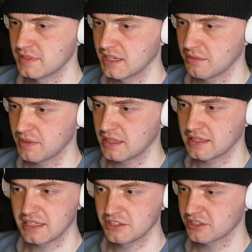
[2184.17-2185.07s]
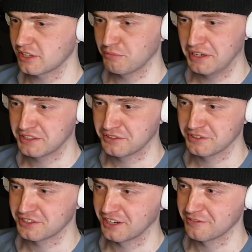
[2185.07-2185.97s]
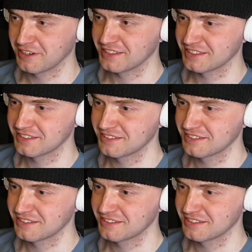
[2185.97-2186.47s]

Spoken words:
Yeah, man, I think you just gotta wait until the sunrise.